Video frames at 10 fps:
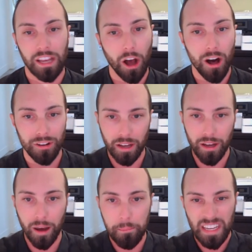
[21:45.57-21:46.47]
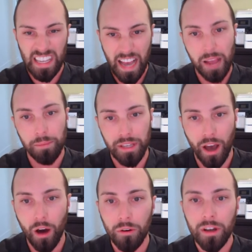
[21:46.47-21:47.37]
They call it a mini
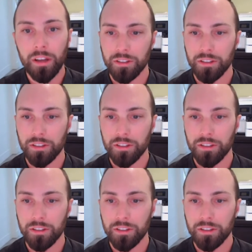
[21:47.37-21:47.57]
IPO.